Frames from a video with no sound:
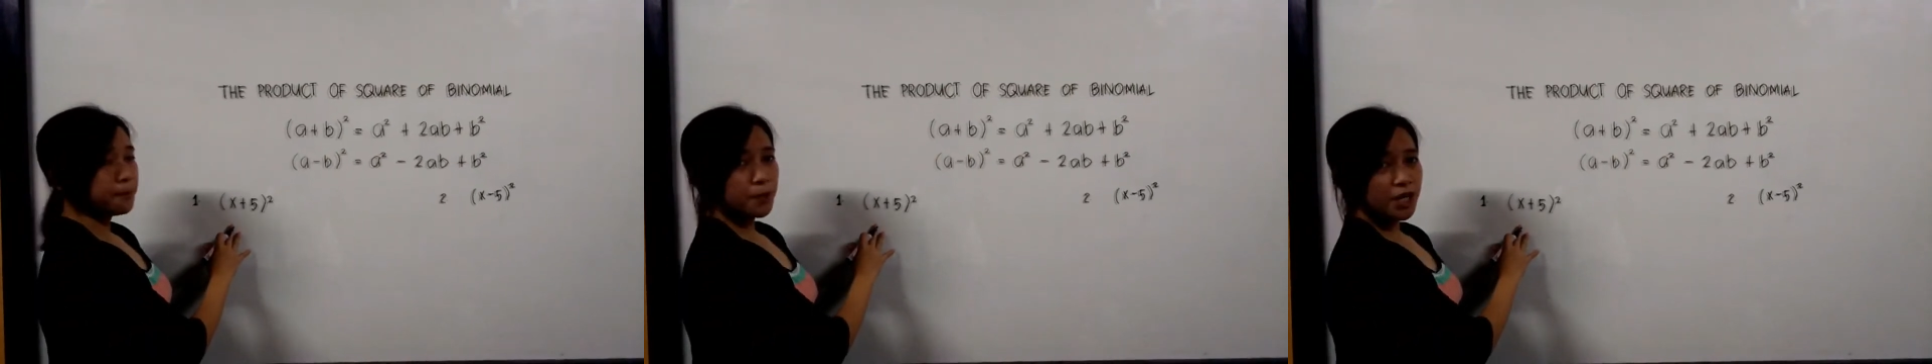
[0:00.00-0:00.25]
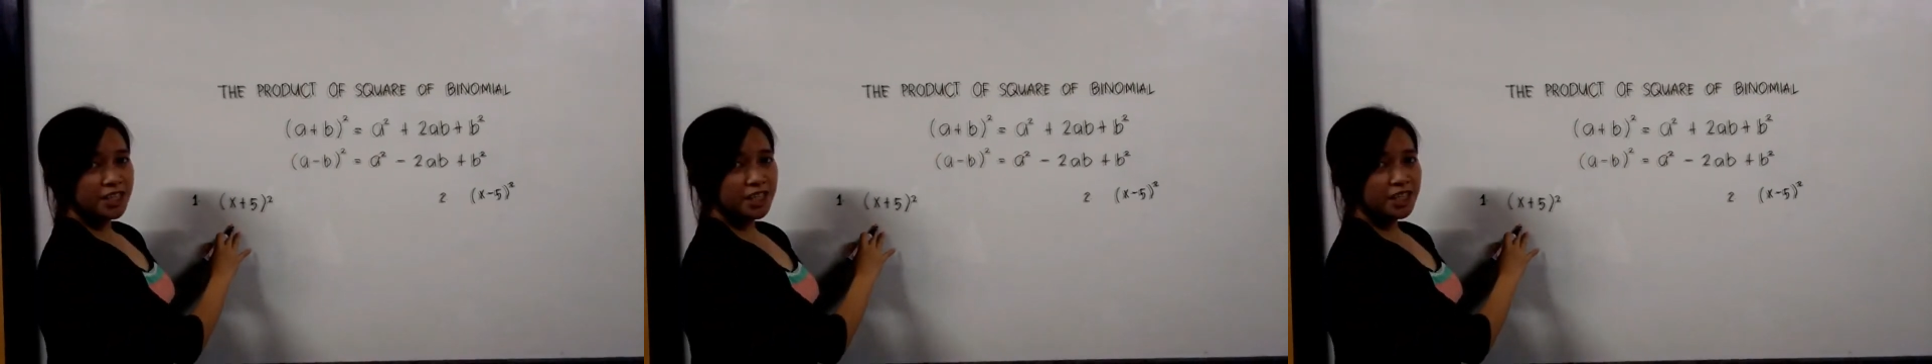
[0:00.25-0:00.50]
the
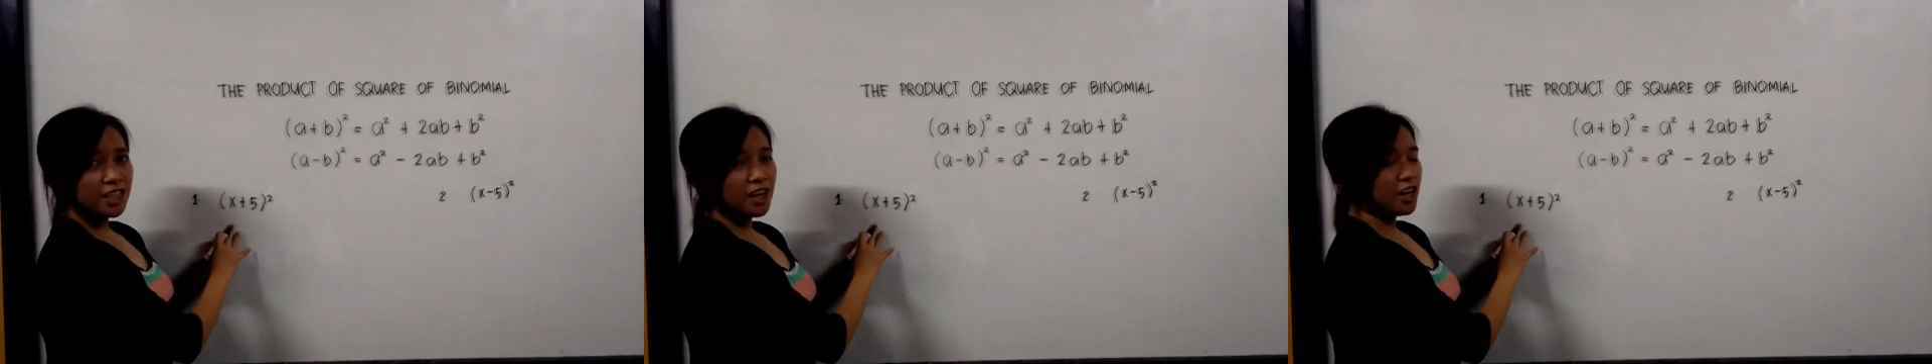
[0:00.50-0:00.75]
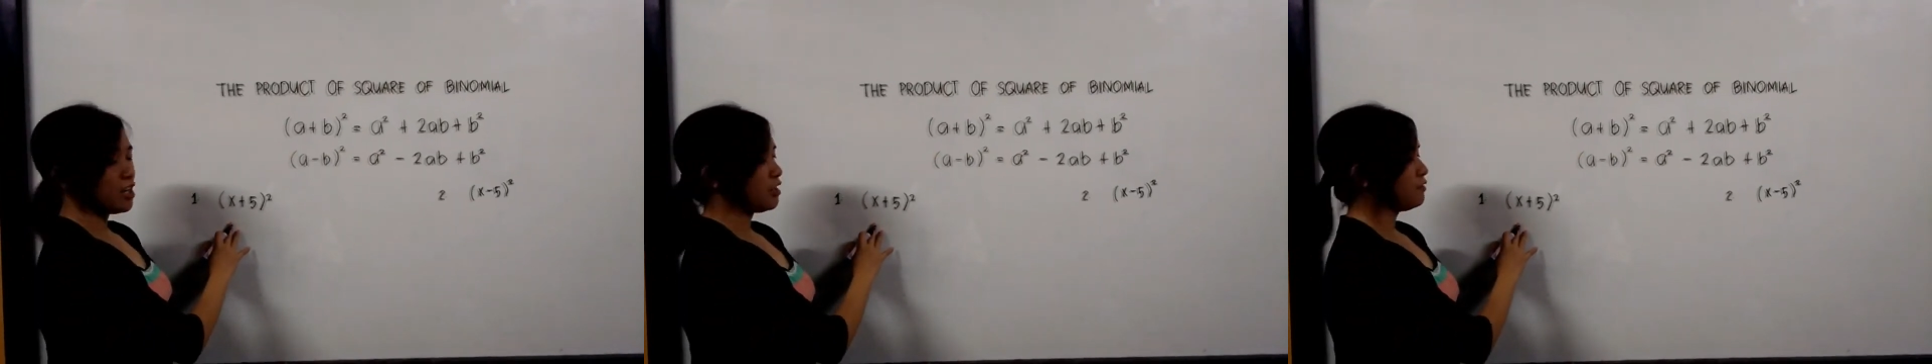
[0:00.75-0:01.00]

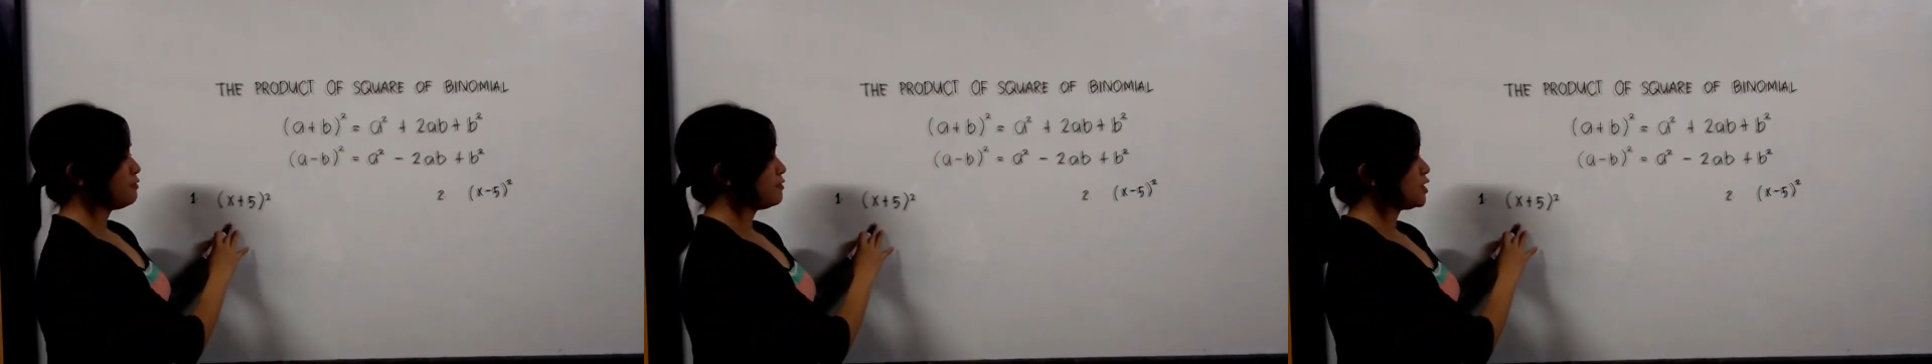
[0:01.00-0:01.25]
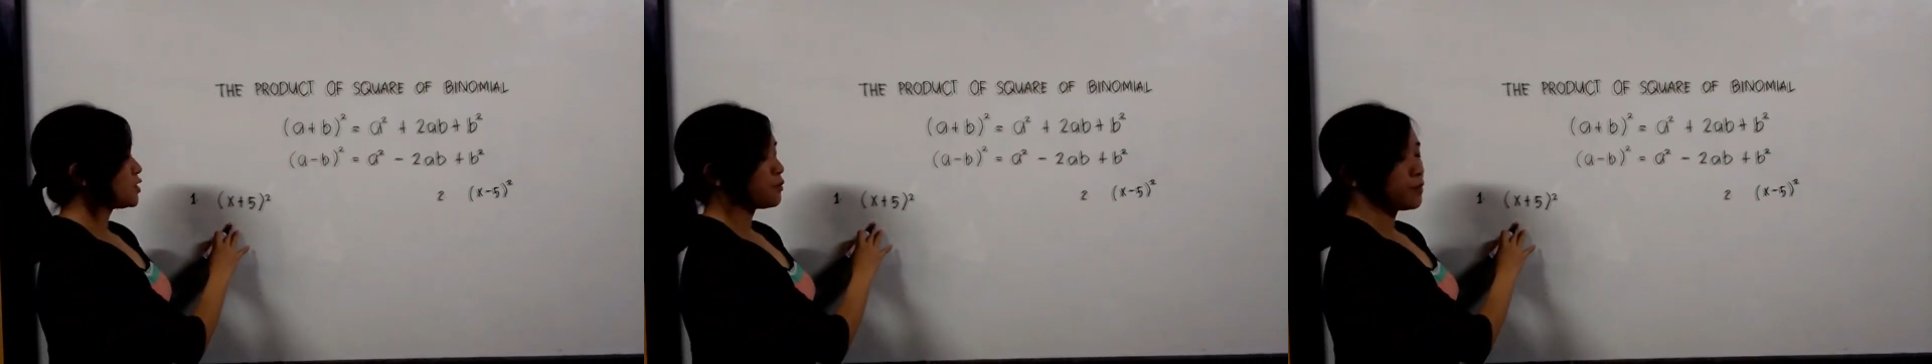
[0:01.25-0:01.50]
product
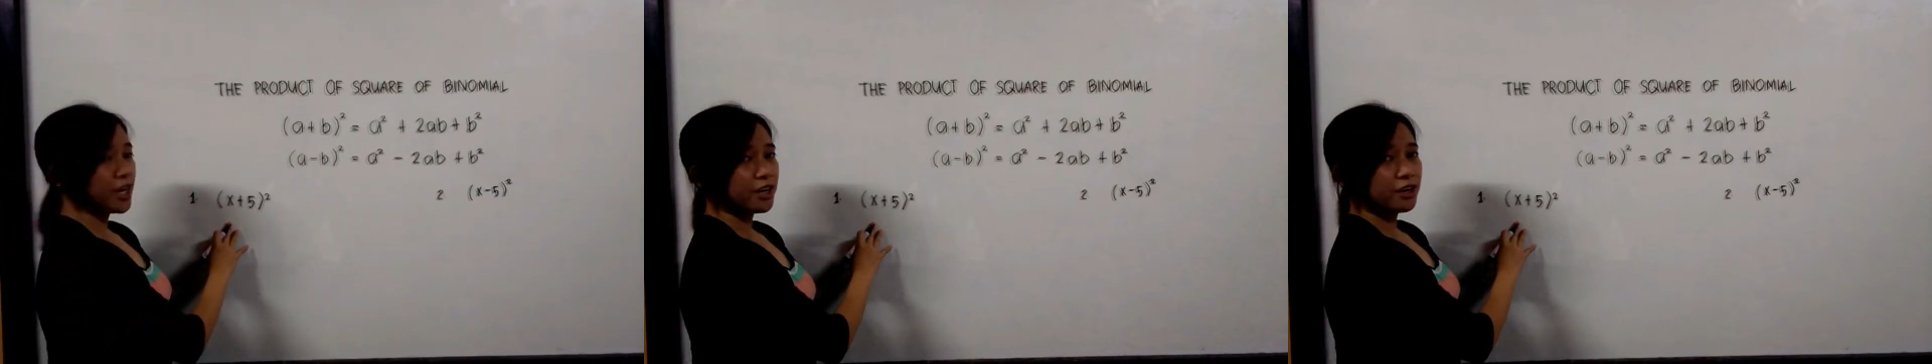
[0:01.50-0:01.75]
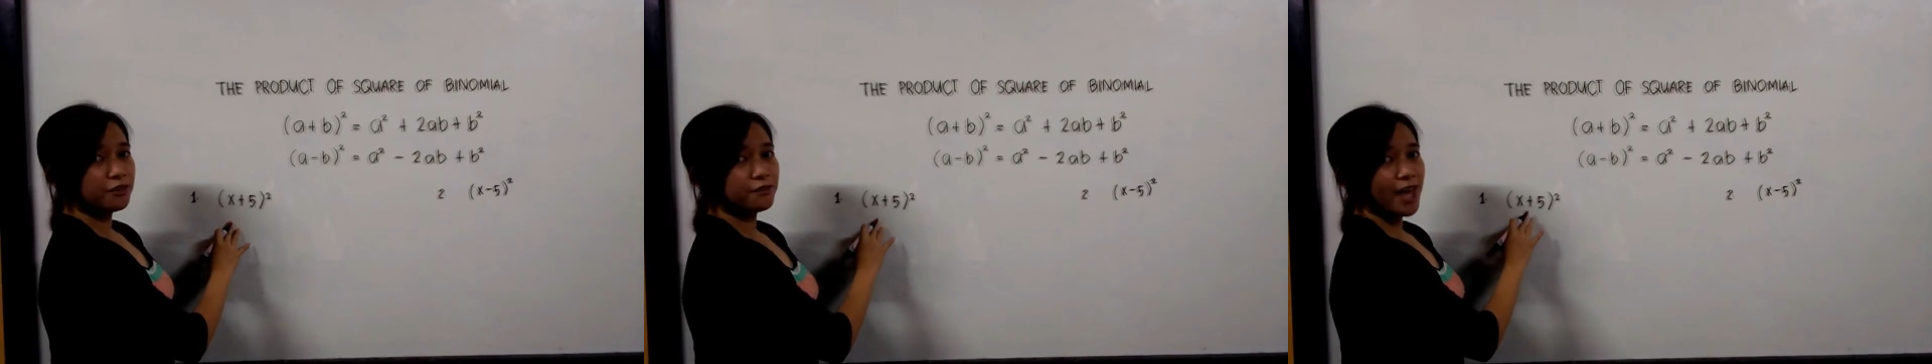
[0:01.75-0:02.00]
of the
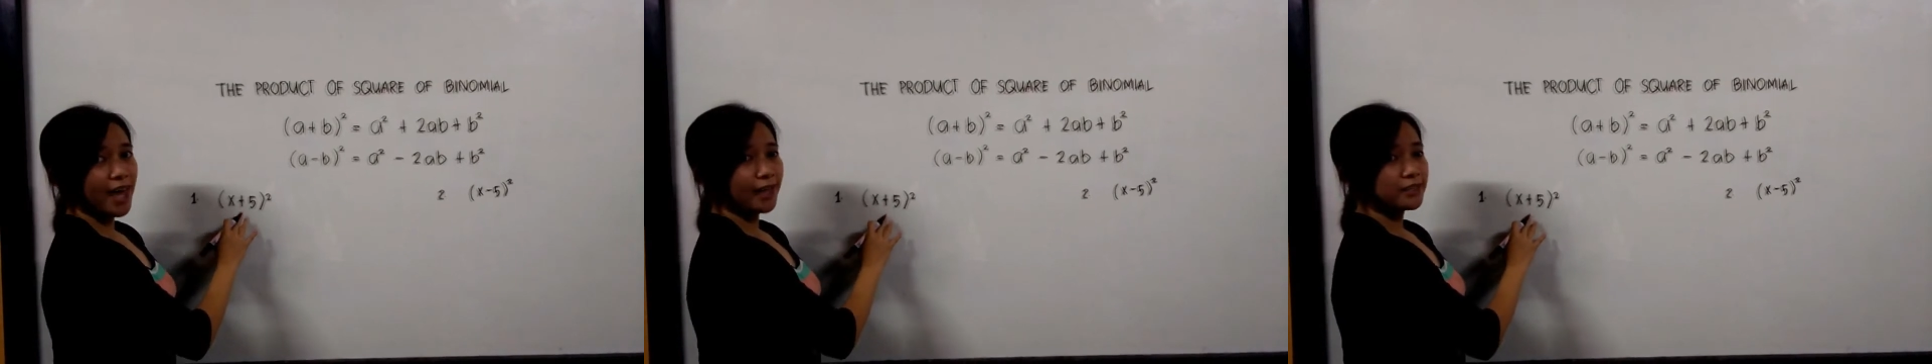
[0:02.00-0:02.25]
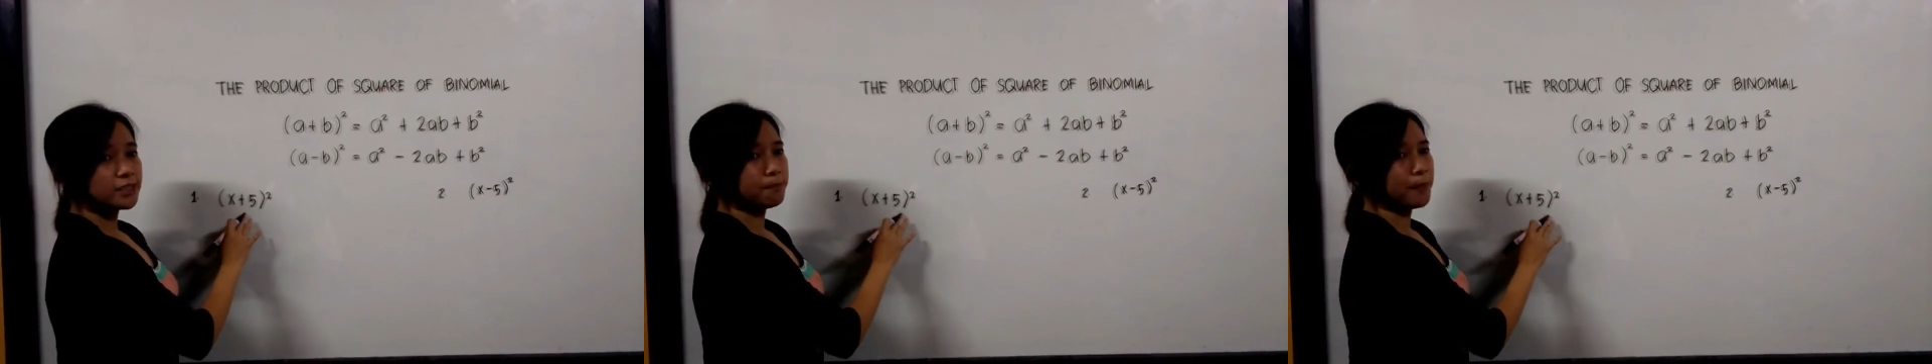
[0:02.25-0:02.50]
square of
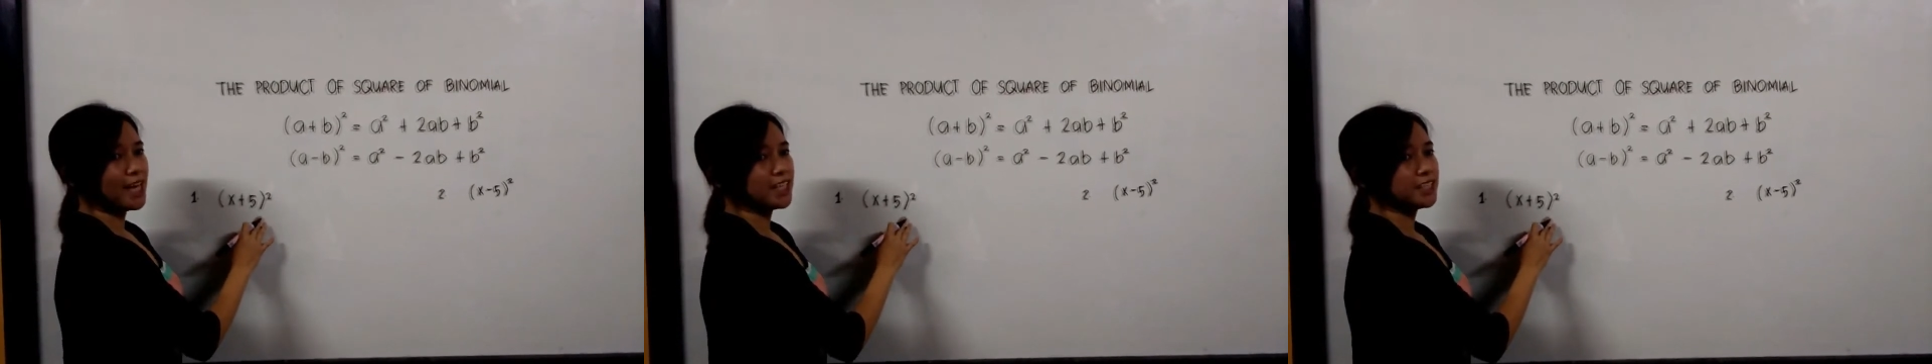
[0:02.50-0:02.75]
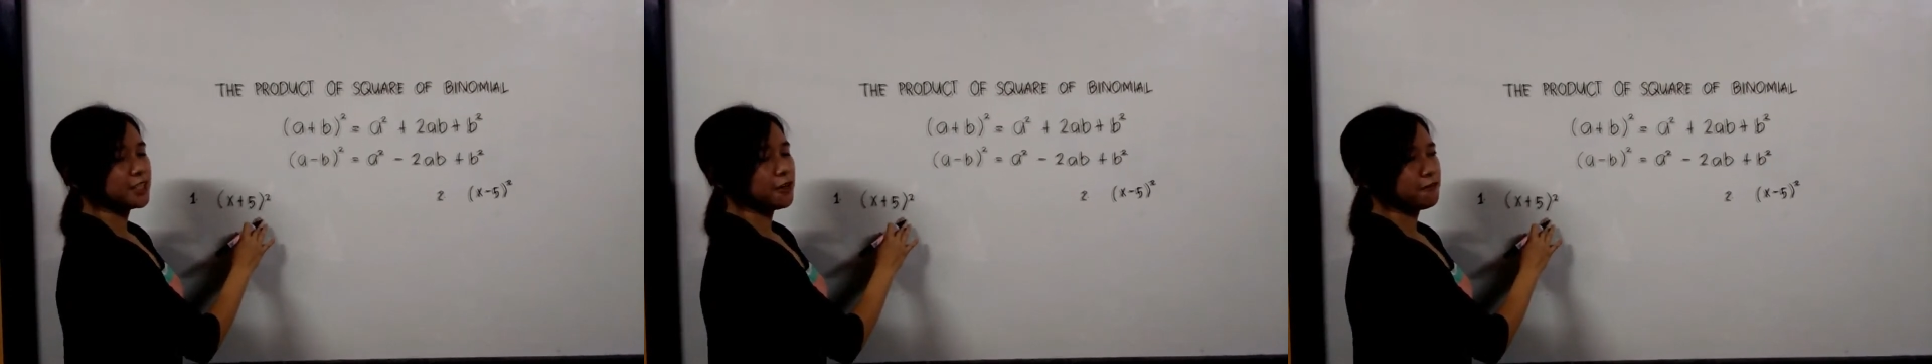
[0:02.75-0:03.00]
x
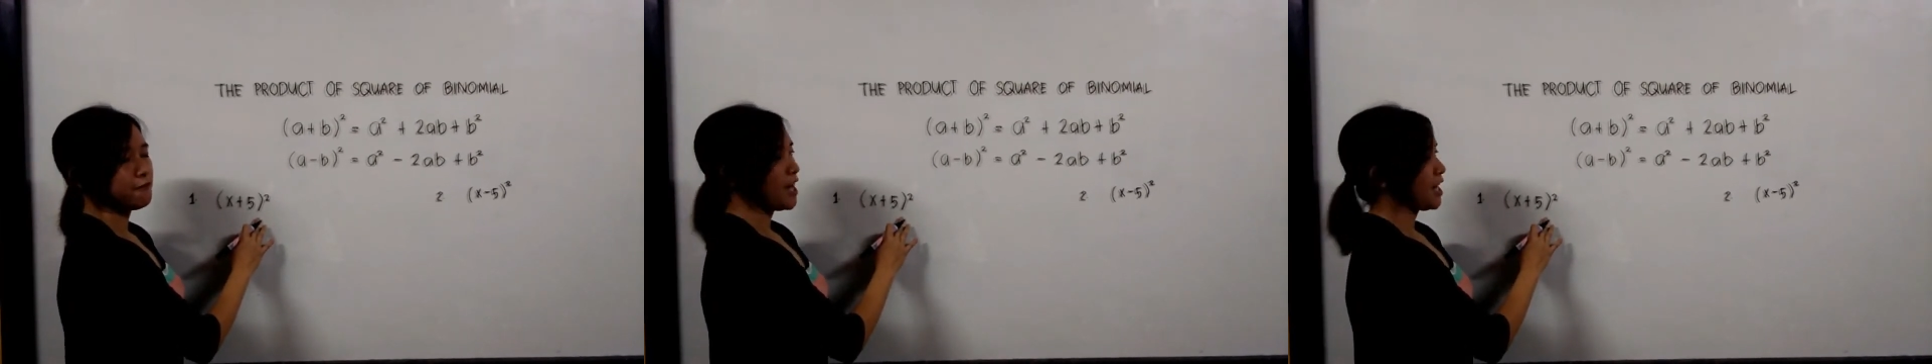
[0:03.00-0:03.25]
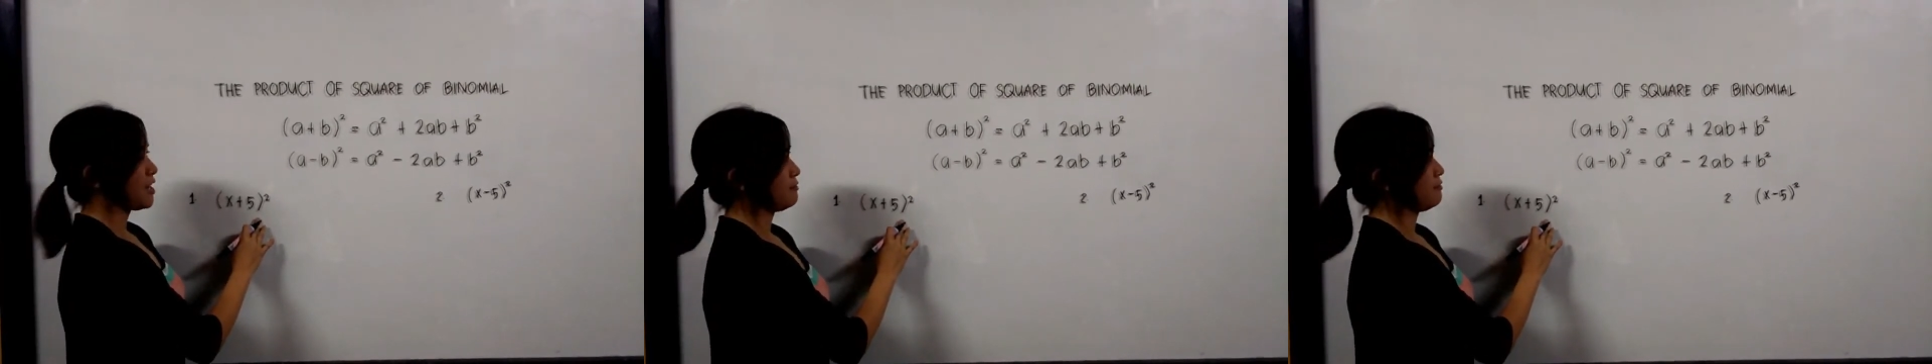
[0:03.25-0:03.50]
plus 5.